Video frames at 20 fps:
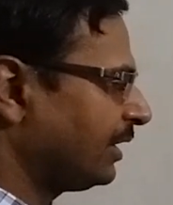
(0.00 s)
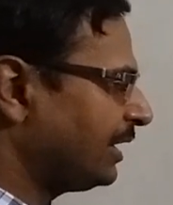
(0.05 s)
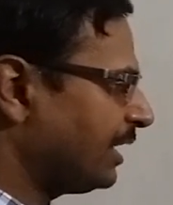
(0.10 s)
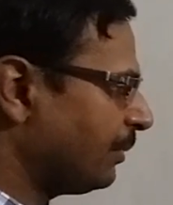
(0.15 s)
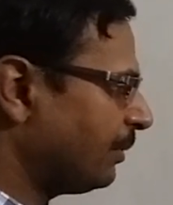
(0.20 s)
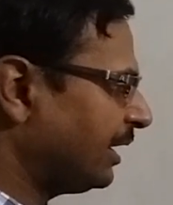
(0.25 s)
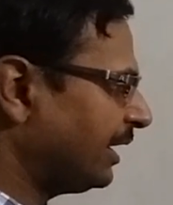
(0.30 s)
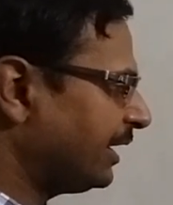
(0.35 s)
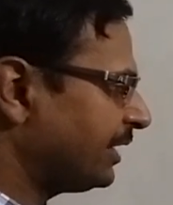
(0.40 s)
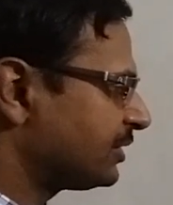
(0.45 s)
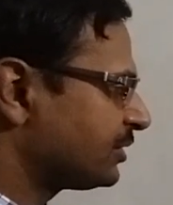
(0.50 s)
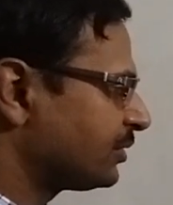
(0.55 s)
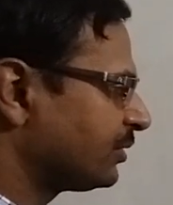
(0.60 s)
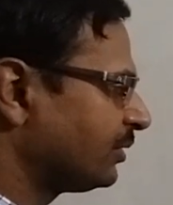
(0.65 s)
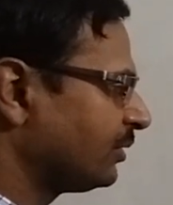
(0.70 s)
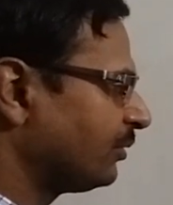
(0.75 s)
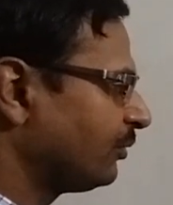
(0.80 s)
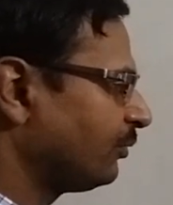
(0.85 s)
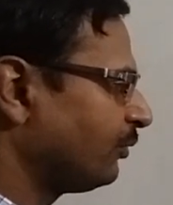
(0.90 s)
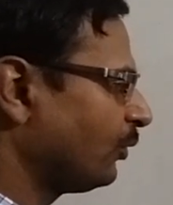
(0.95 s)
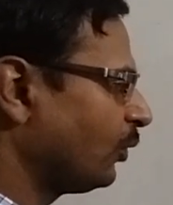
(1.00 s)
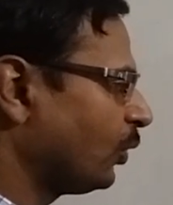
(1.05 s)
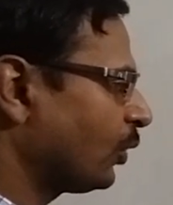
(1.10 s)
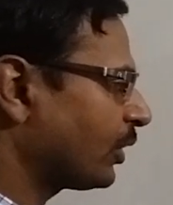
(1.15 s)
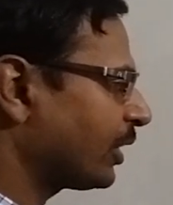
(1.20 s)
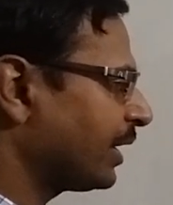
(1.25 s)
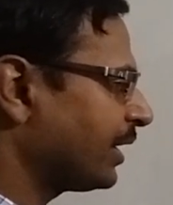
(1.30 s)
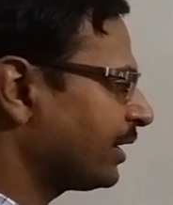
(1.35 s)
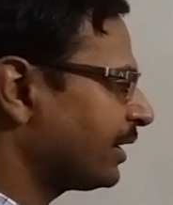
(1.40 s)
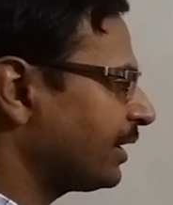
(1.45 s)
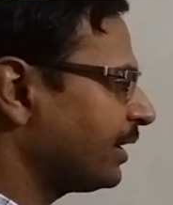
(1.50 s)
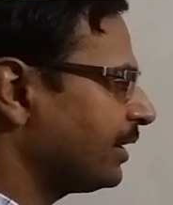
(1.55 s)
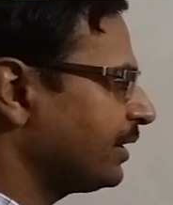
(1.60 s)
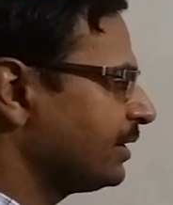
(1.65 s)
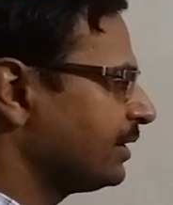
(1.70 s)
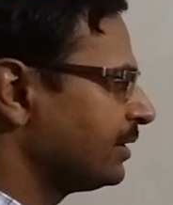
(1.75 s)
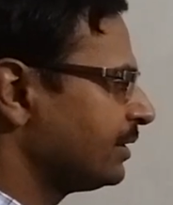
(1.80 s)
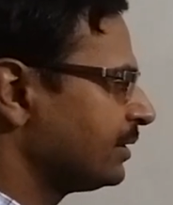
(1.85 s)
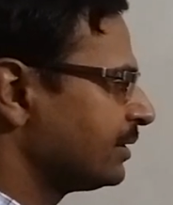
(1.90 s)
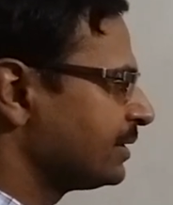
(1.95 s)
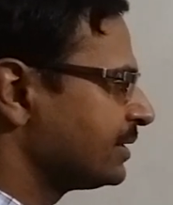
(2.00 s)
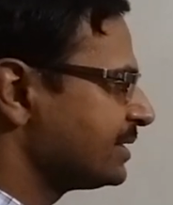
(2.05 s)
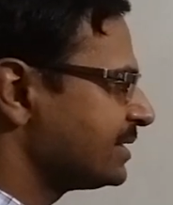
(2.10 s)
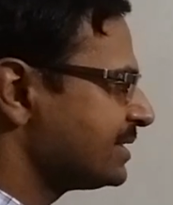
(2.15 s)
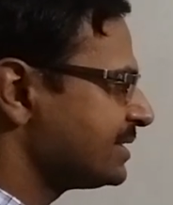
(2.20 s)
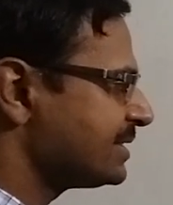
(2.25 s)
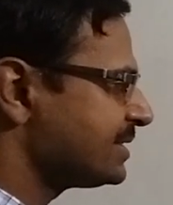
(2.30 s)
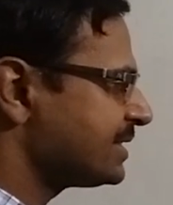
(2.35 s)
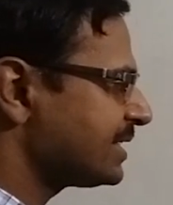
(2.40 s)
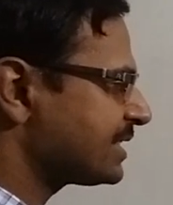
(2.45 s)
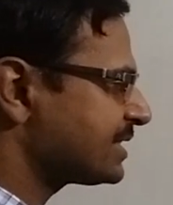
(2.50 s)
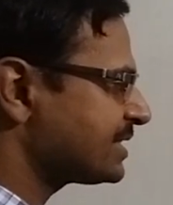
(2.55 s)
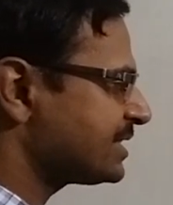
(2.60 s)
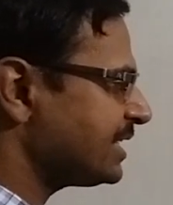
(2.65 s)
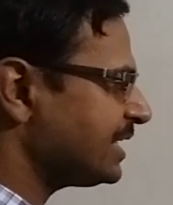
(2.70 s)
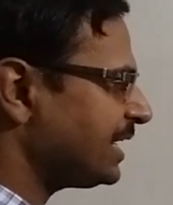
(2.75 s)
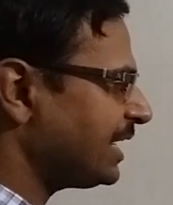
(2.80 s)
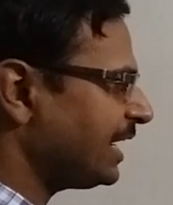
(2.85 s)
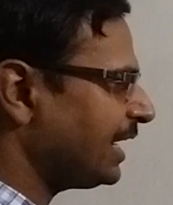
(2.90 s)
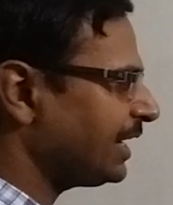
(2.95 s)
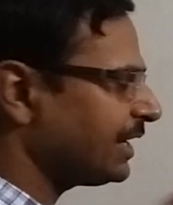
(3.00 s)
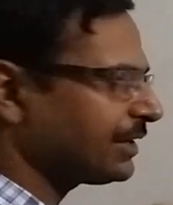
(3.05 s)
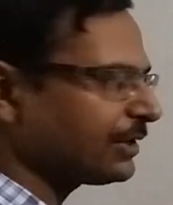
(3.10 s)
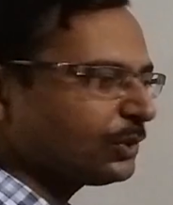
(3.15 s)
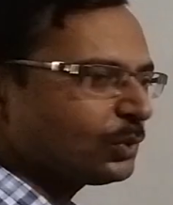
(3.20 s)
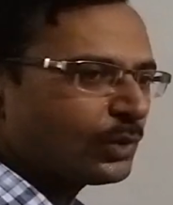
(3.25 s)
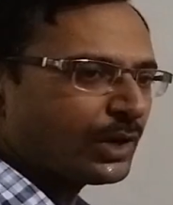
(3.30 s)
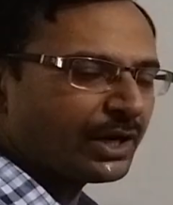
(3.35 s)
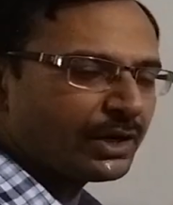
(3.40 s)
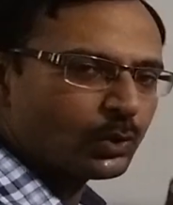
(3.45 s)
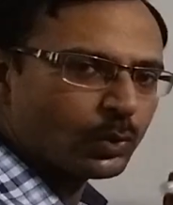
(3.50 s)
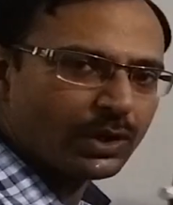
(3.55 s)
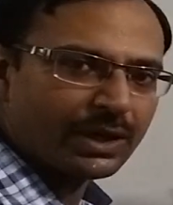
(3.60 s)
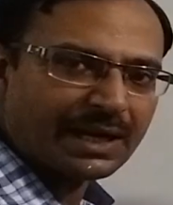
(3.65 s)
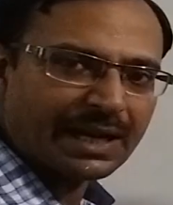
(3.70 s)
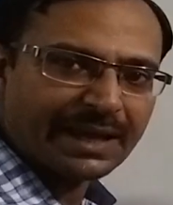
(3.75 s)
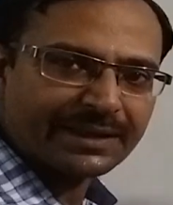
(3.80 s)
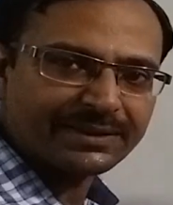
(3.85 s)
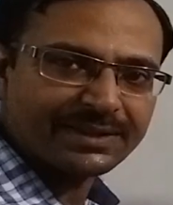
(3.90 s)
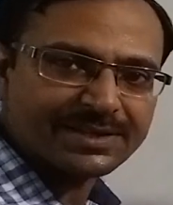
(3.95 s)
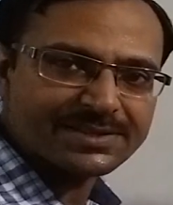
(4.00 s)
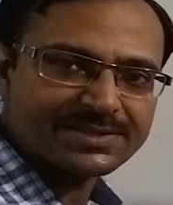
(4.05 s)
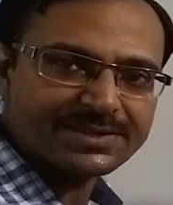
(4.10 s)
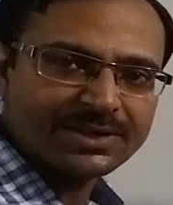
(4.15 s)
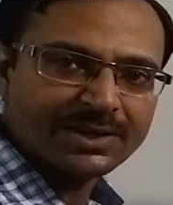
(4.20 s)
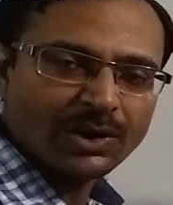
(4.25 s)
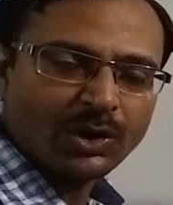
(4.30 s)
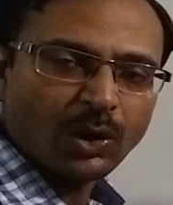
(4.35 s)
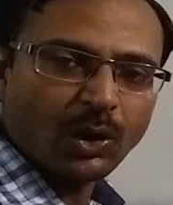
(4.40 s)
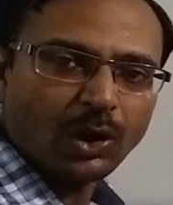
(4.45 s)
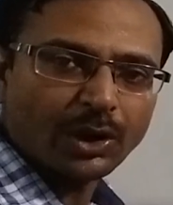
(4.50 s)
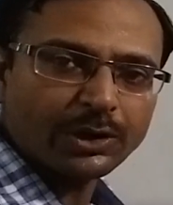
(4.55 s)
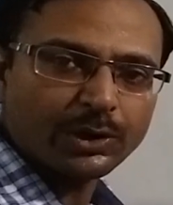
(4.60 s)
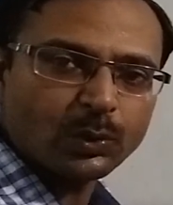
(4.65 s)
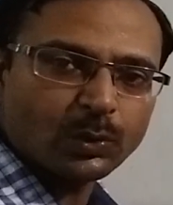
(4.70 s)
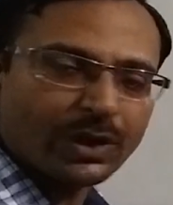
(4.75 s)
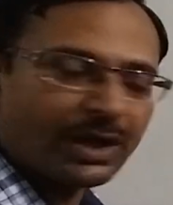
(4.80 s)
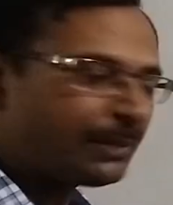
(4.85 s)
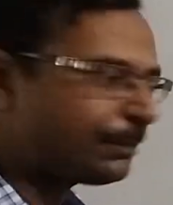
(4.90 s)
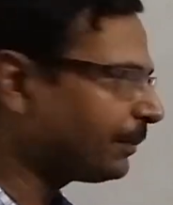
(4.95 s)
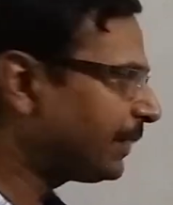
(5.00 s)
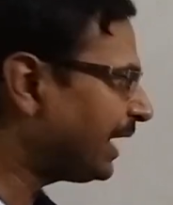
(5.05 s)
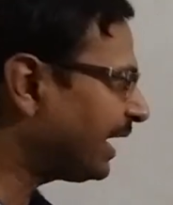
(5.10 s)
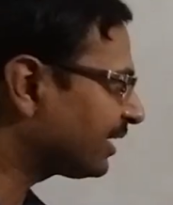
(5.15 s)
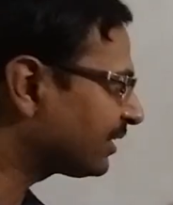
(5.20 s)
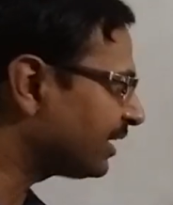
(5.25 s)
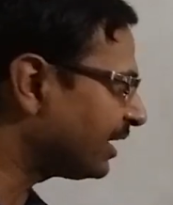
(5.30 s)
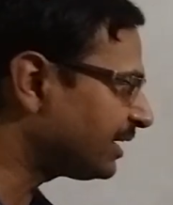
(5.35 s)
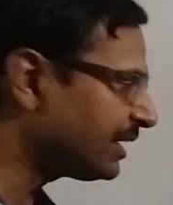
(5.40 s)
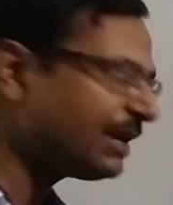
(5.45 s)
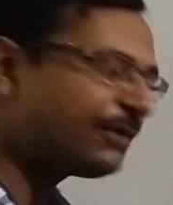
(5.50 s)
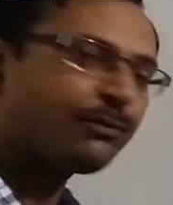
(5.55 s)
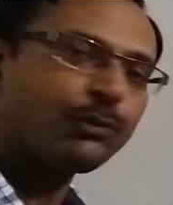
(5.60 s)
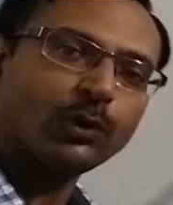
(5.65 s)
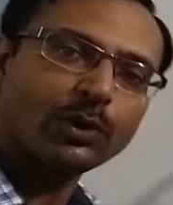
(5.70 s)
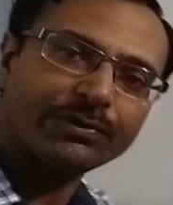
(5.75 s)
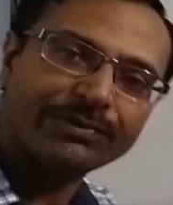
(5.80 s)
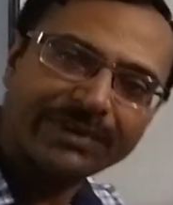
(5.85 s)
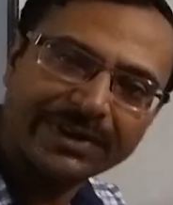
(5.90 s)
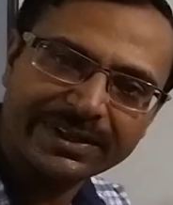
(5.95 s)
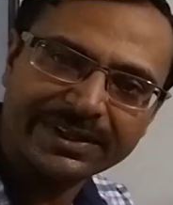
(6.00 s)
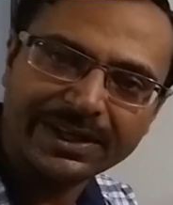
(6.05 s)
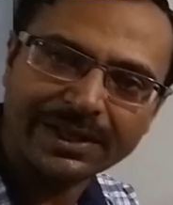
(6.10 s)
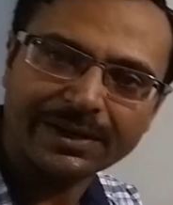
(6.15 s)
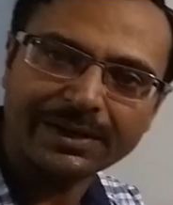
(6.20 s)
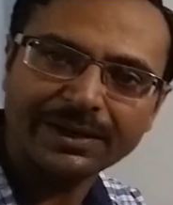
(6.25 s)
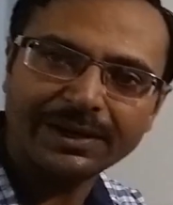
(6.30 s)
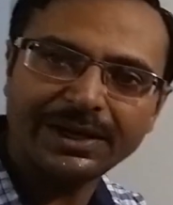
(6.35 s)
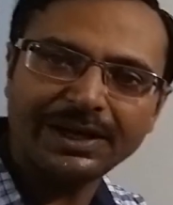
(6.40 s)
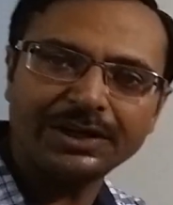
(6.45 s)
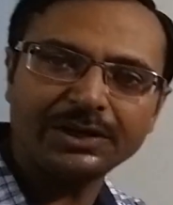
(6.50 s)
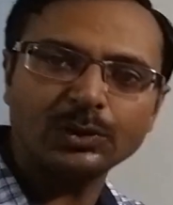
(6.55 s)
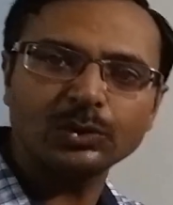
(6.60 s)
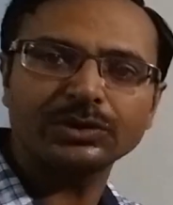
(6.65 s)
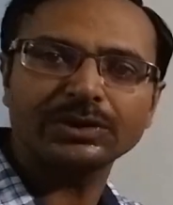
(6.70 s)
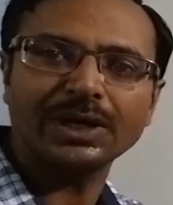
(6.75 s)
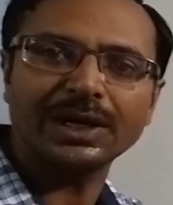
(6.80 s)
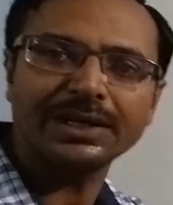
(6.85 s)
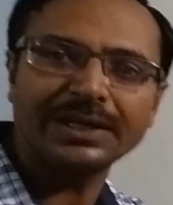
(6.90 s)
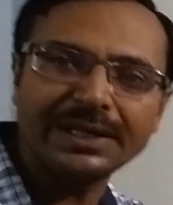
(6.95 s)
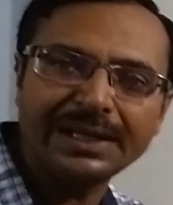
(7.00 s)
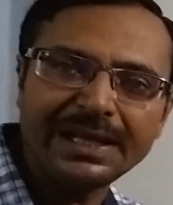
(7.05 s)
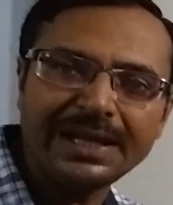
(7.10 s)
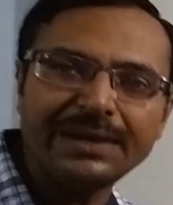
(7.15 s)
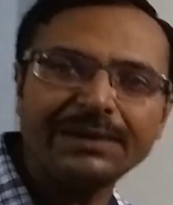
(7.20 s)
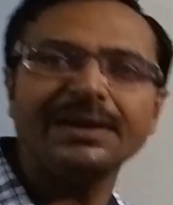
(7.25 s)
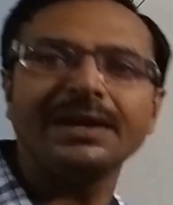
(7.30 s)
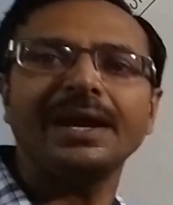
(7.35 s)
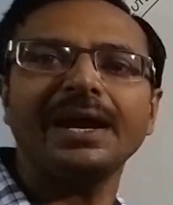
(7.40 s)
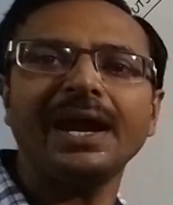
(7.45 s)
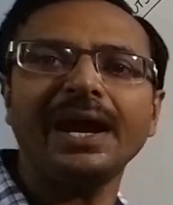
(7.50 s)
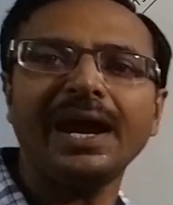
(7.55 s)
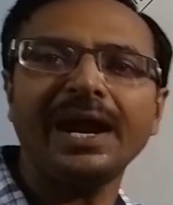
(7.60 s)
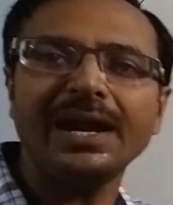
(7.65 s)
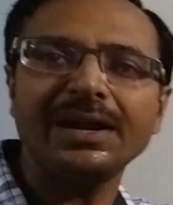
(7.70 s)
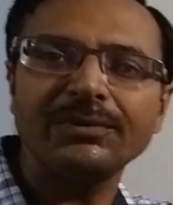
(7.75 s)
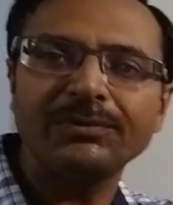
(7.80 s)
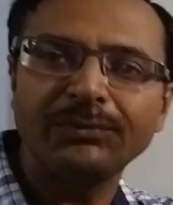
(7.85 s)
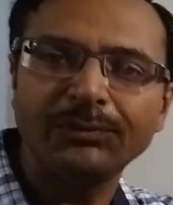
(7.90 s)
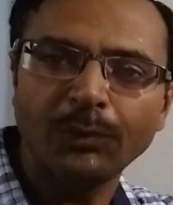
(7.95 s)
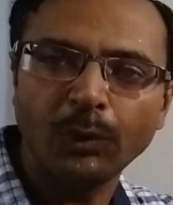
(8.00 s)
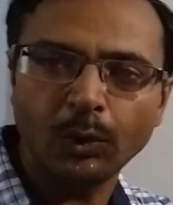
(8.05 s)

Double it, 468. You can do it like this. or you can break 34 further into 30 and